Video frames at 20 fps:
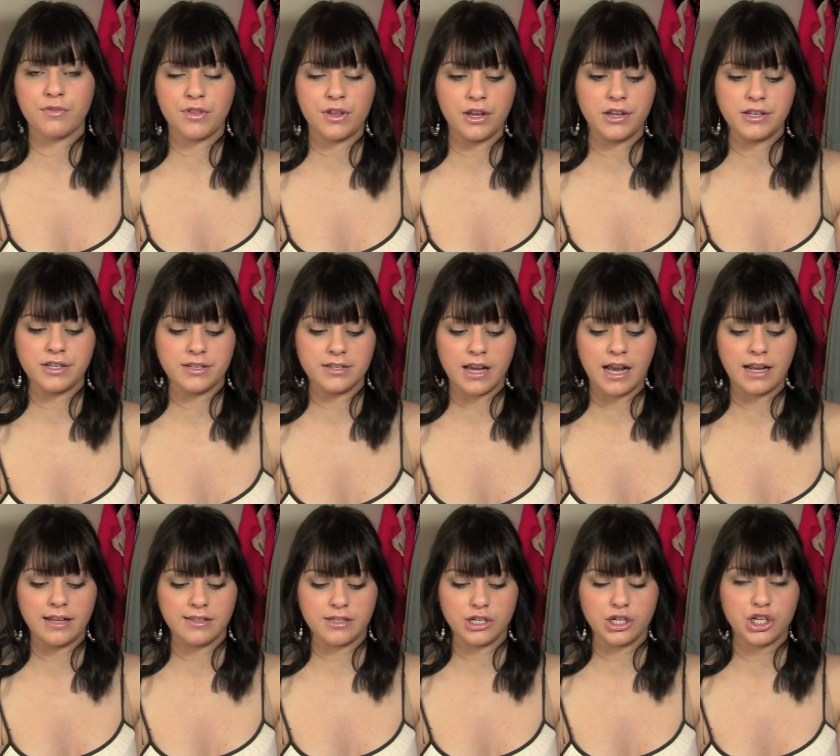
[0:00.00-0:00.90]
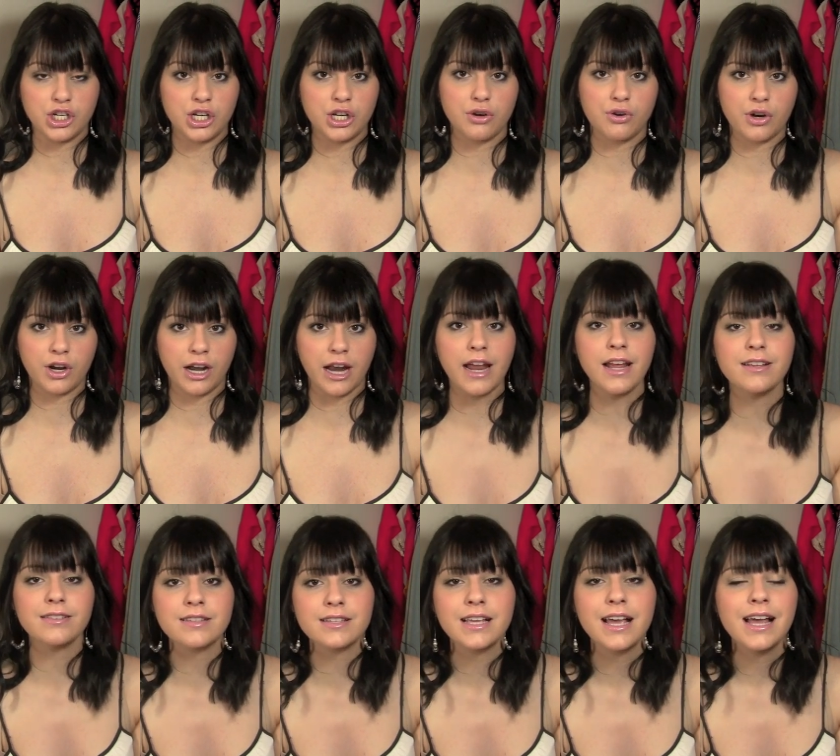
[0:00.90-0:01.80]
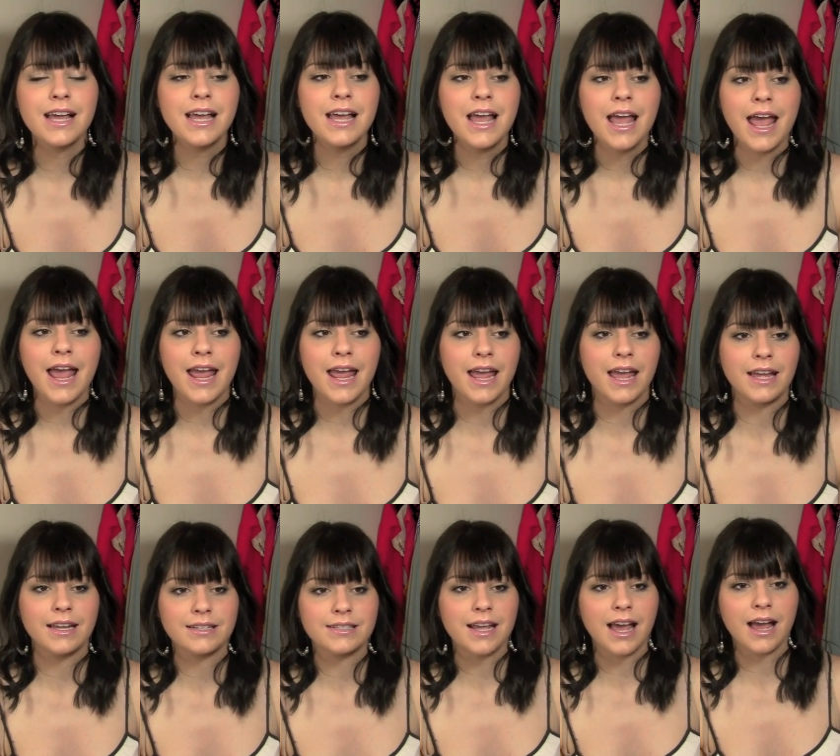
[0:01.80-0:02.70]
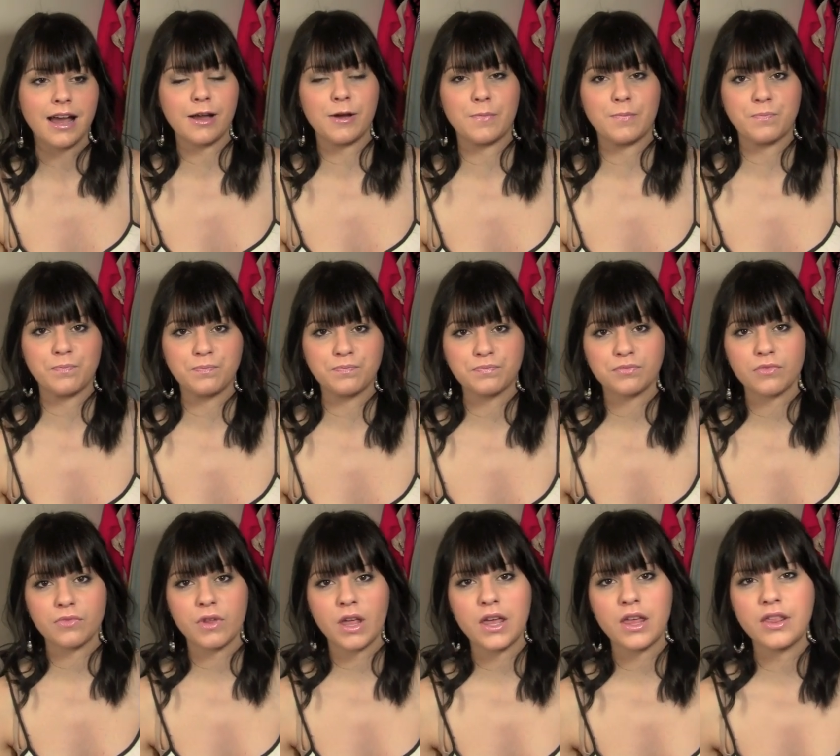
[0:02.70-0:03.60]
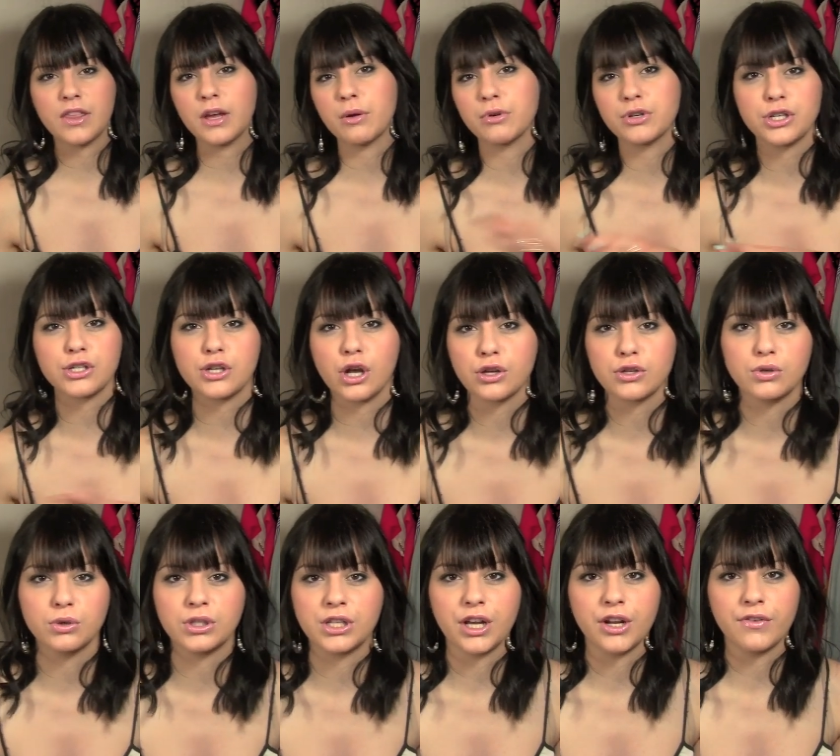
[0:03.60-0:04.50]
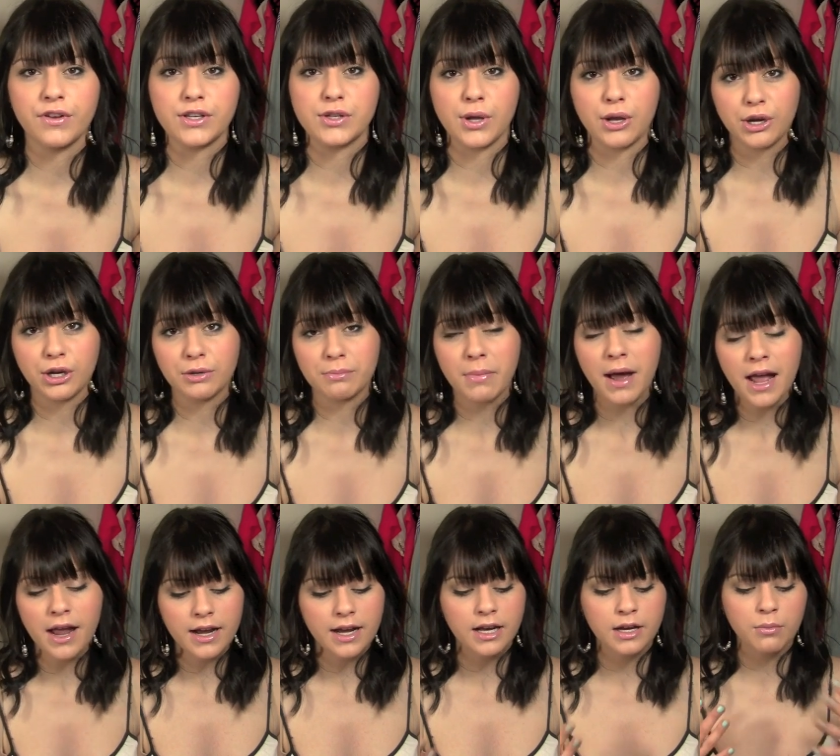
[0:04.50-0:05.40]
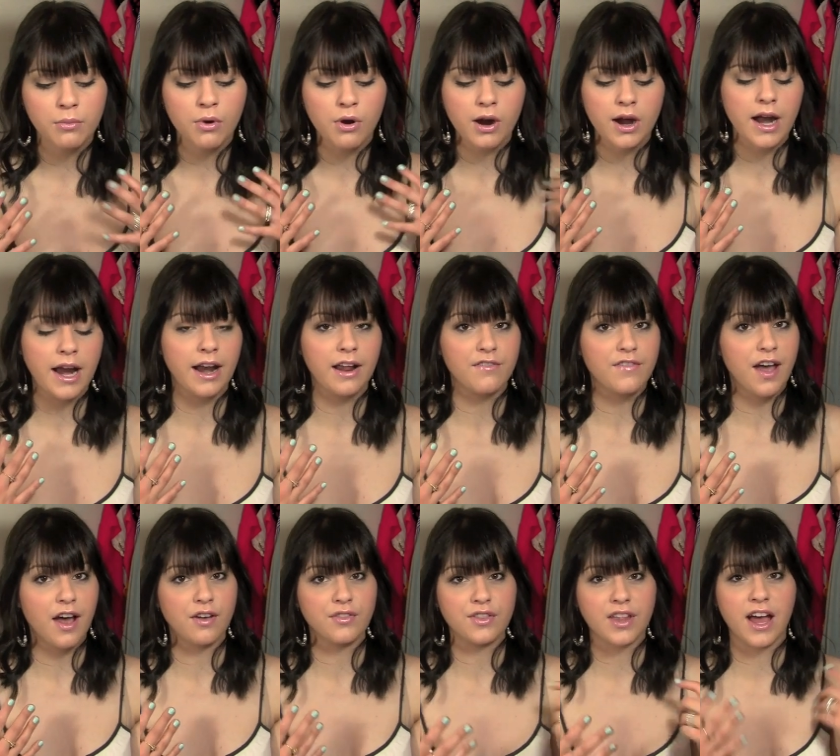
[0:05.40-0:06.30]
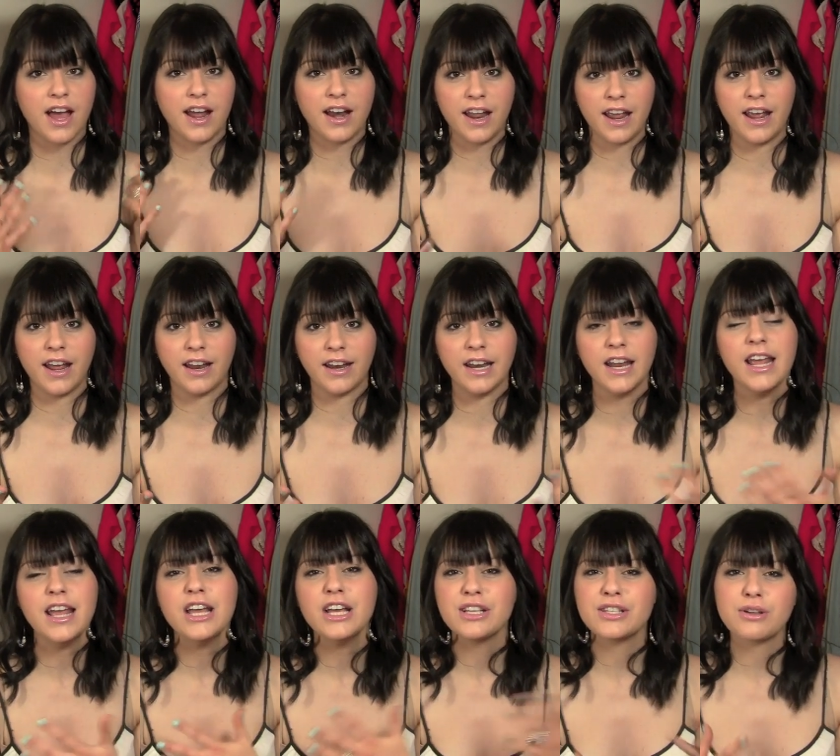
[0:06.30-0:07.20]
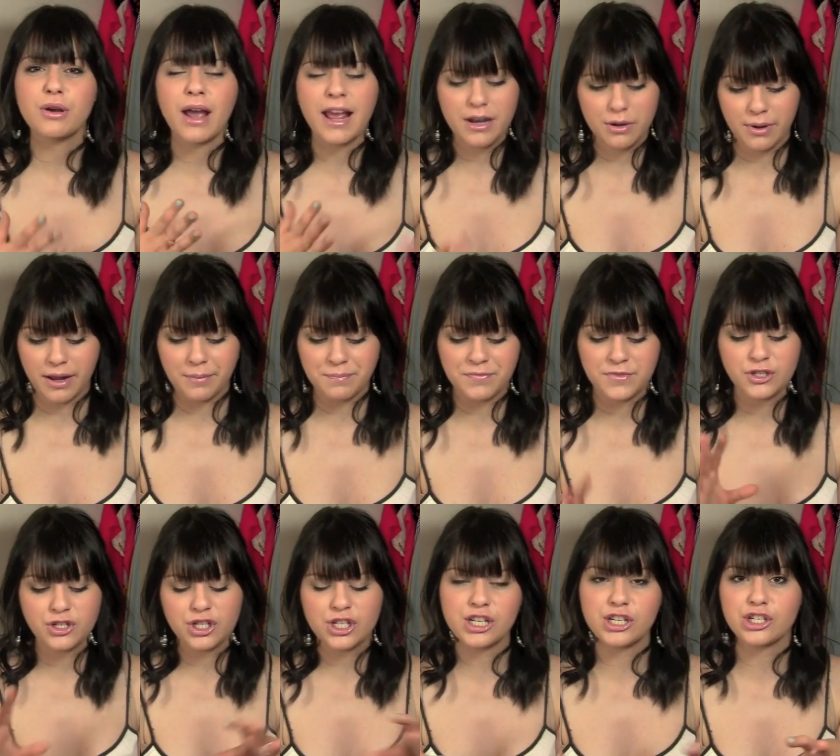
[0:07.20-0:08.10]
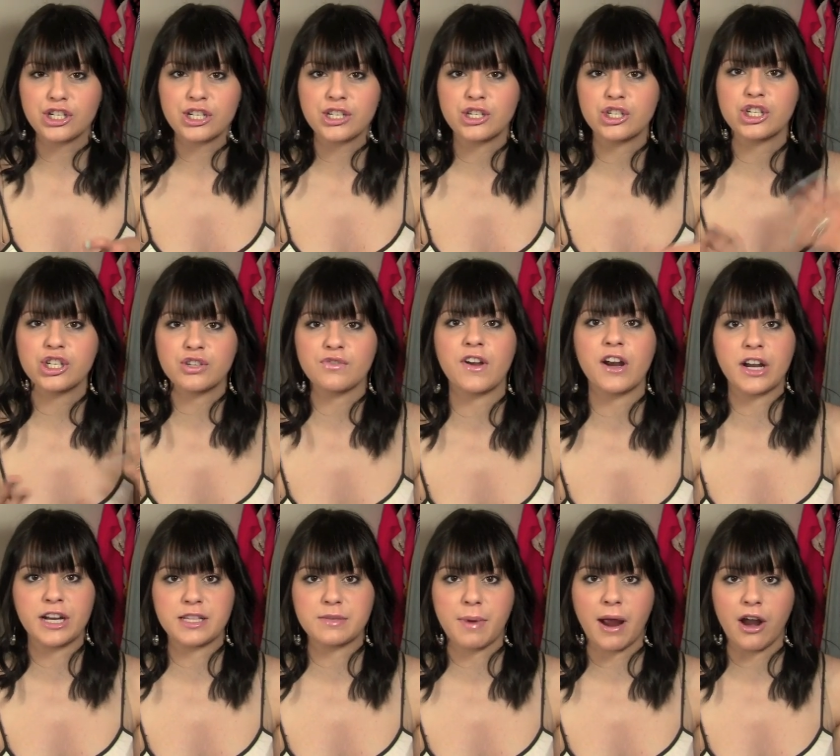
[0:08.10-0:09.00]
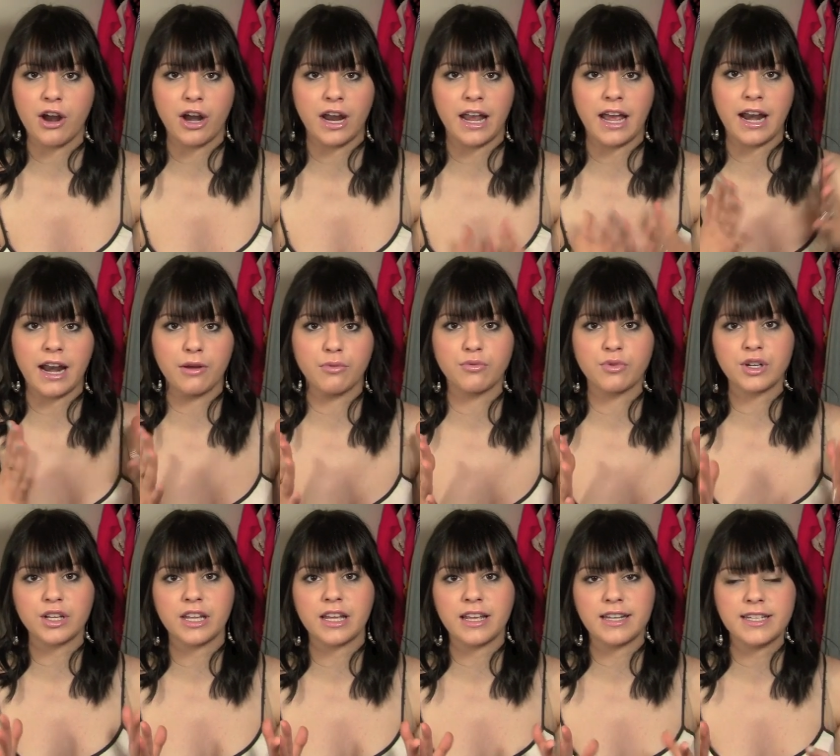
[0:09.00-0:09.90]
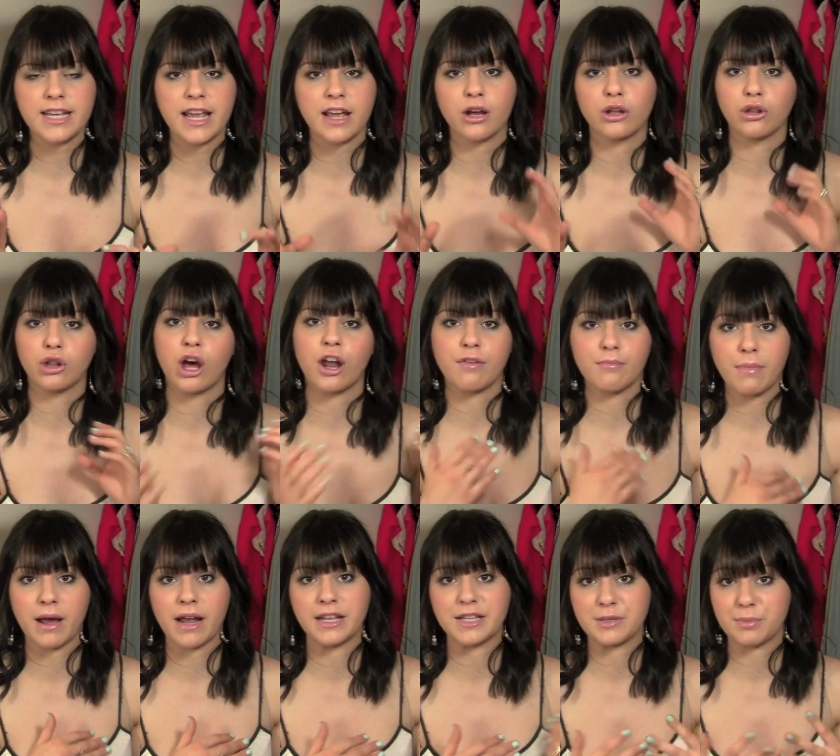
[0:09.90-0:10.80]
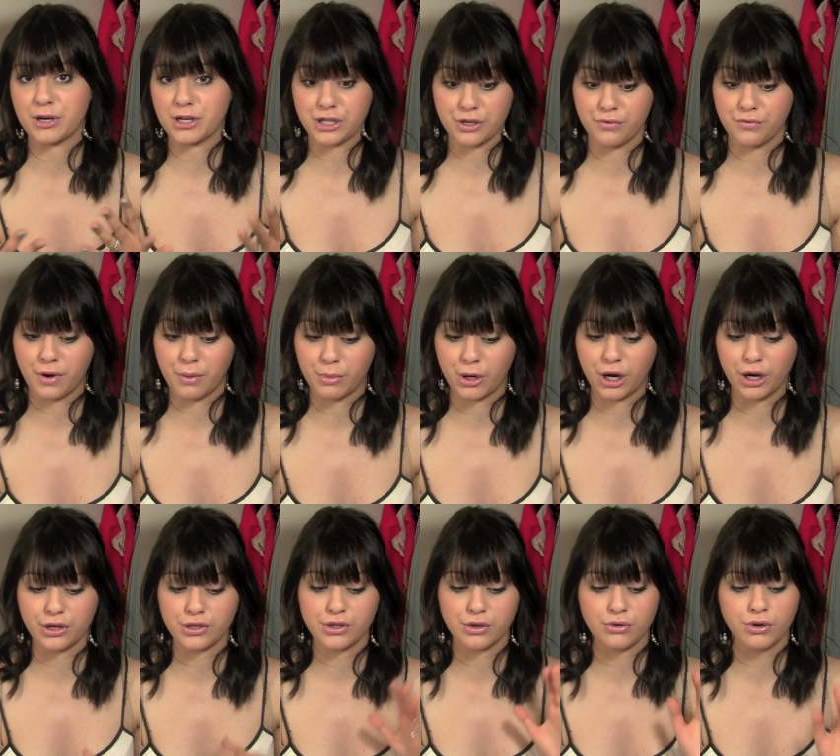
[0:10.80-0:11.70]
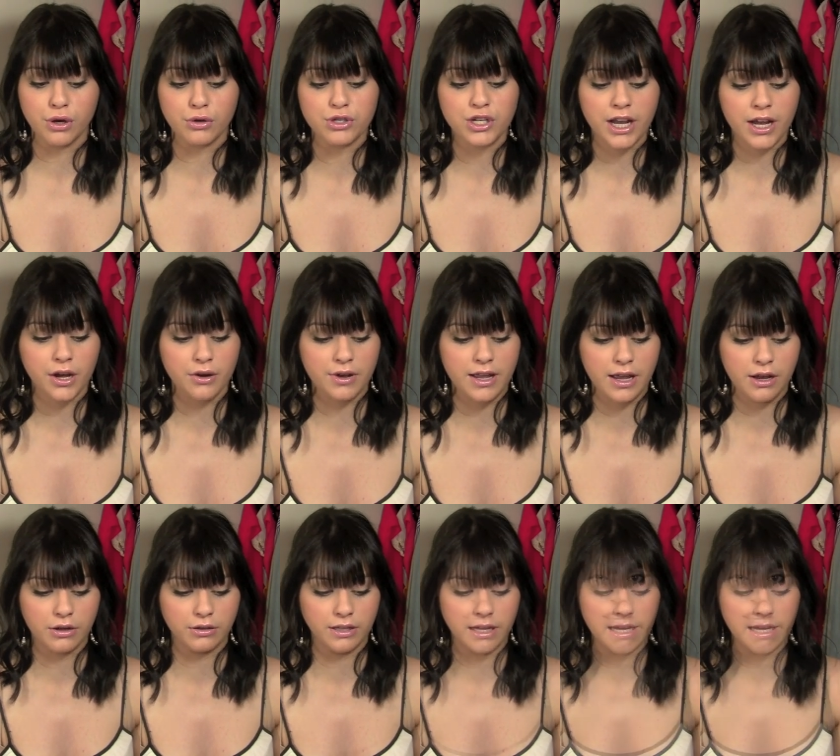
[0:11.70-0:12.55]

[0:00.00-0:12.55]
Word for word: of the designs that she creates, and um, they were just all sold out of it, so I couldn't buy it anymore, and I found that. And so anyway, she's just, she's very inspiring, and I really take a lot of my inspiration from her, so go check out Keiko